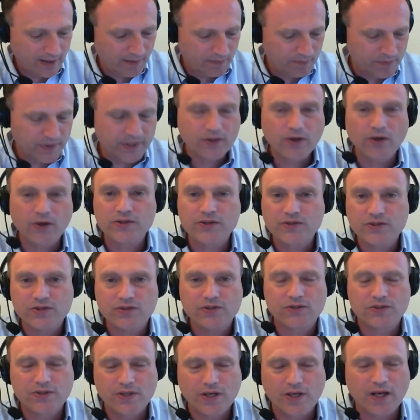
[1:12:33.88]

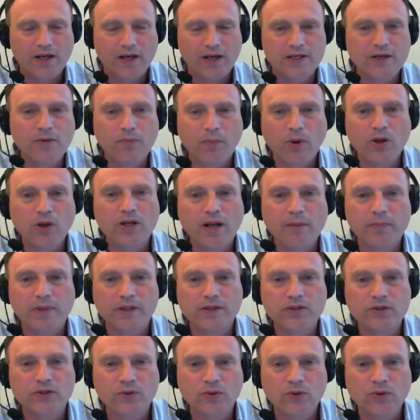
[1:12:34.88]
because model number
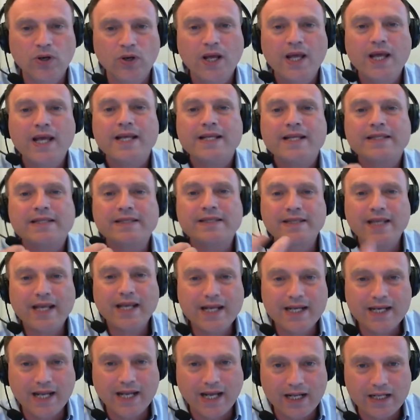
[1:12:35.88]
2
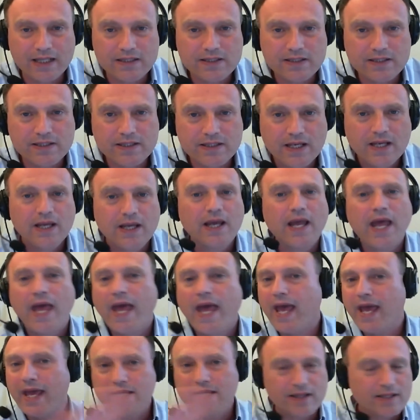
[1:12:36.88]
signals,
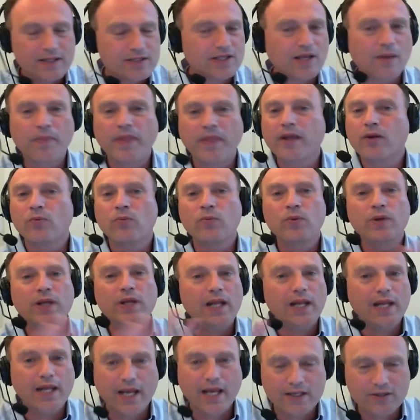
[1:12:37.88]
hey, there's something
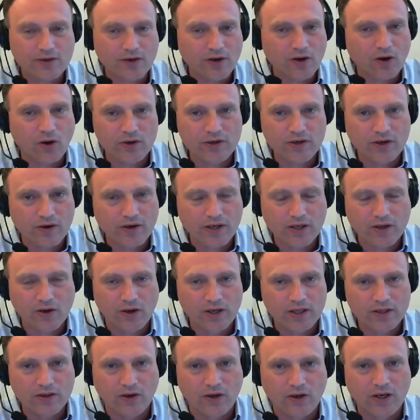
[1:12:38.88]
really extraordinary
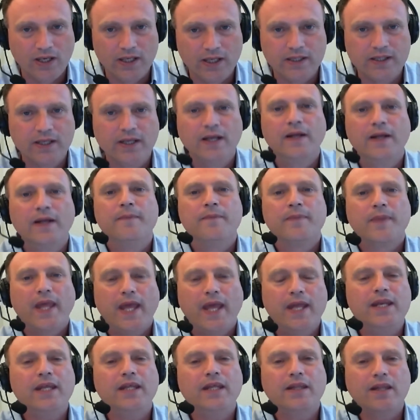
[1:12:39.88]
going on,
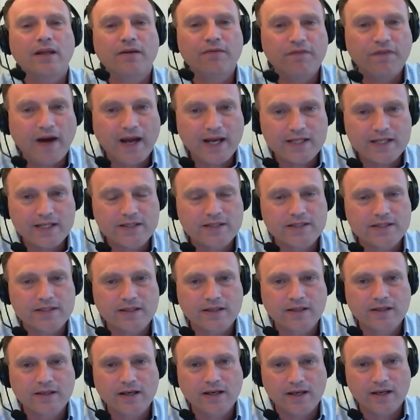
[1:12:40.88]
and it invites
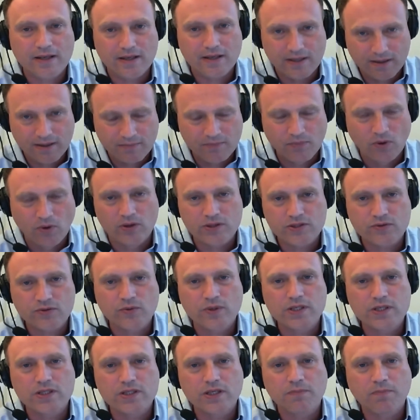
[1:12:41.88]
more
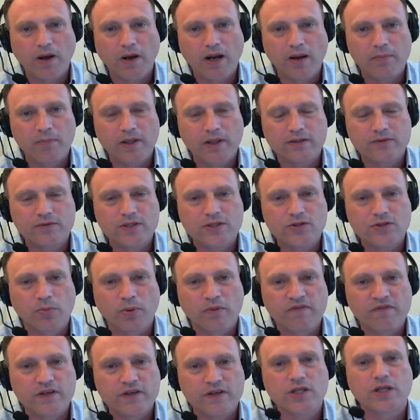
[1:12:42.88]
stringent parliamentary
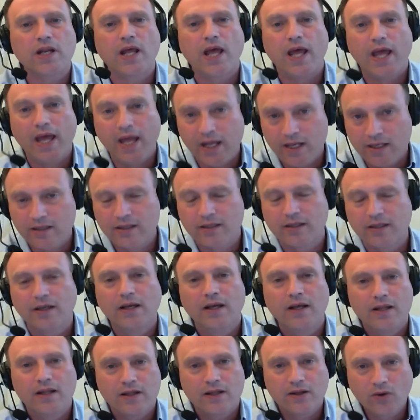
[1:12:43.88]
supervision and
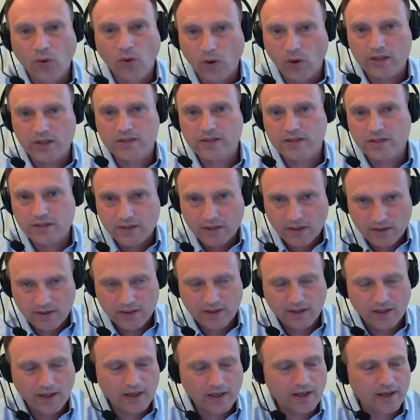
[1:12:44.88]
courts
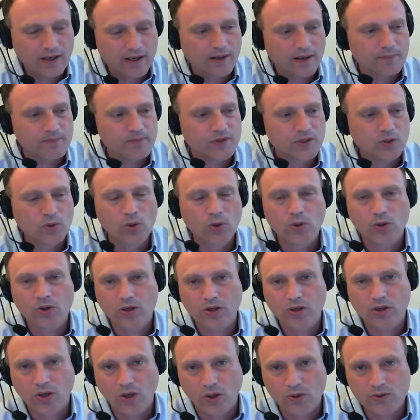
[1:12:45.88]
to
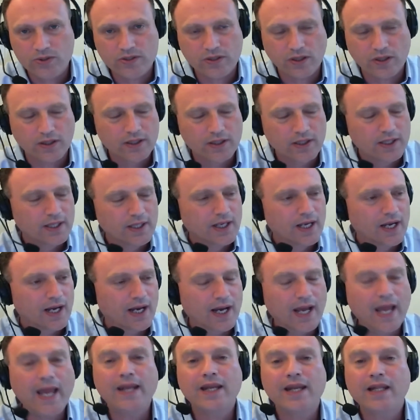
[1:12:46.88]
look closer.
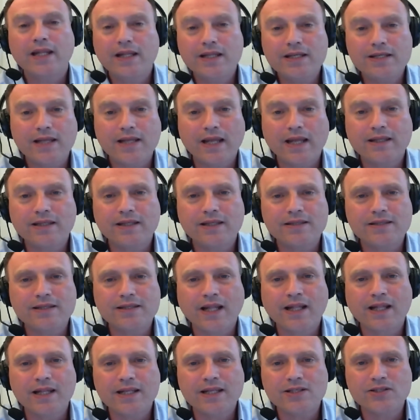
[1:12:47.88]
And at least it is
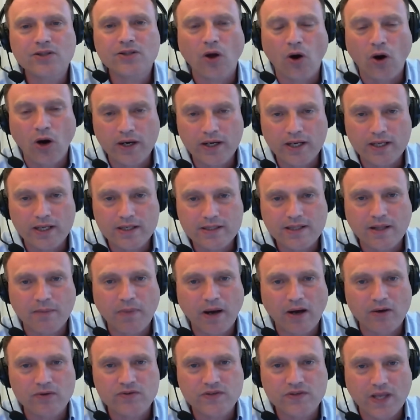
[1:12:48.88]
at least honest
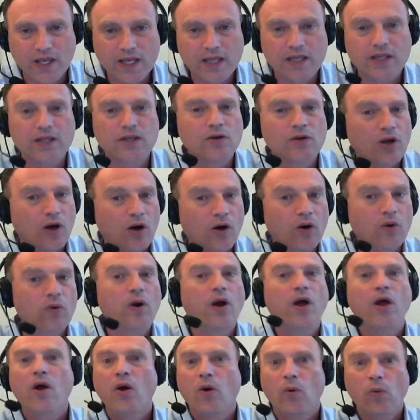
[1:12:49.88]
about saying, you know,
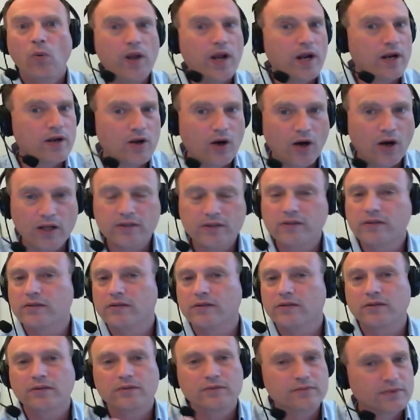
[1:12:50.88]

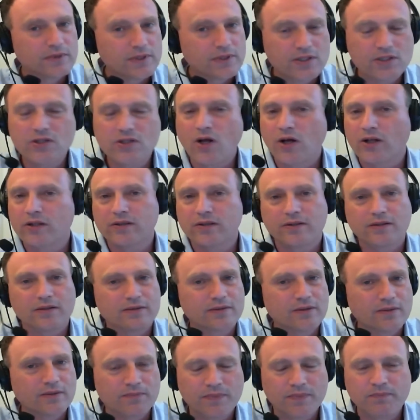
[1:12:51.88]
it's not
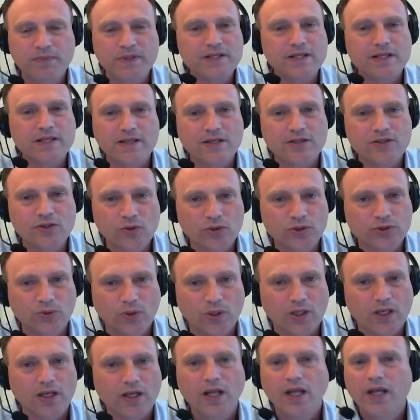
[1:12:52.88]
business as
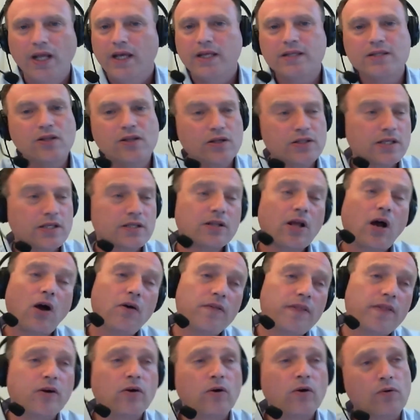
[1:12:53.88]
usual. It's not just,
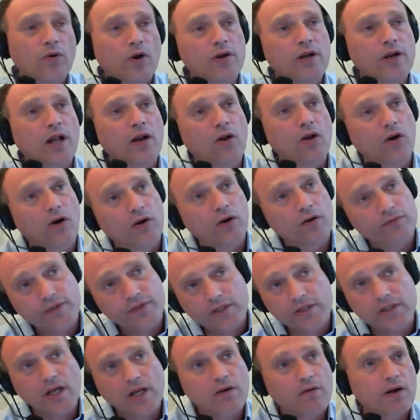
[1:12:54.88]
the corona law, the
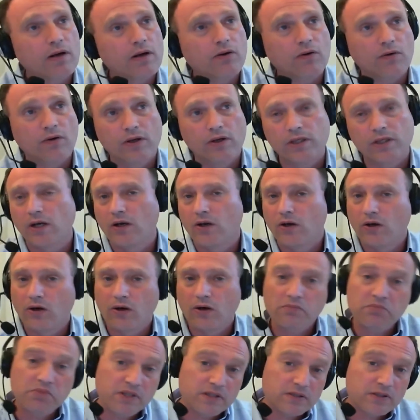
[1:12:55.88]
general corona law,
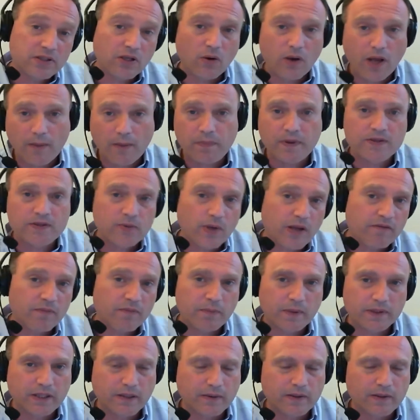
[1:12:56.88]
but it so happens we have,
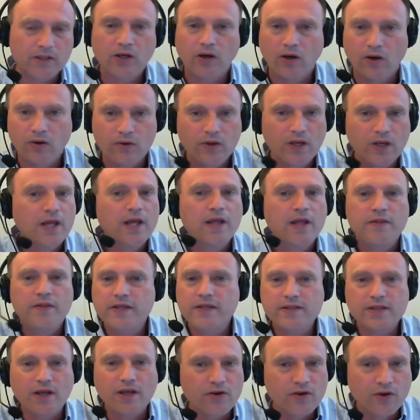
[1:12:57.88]
no,
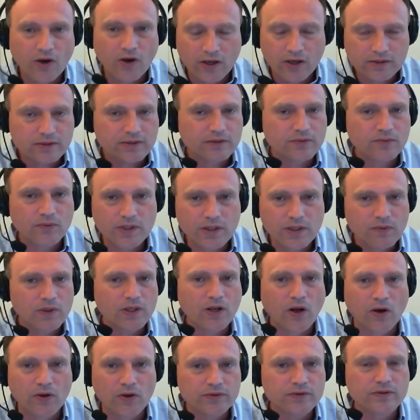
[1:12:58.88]
these are not, we
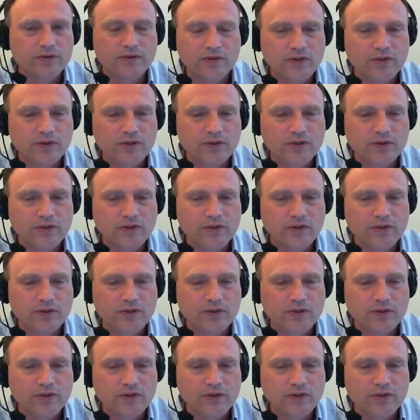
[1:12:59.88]
don't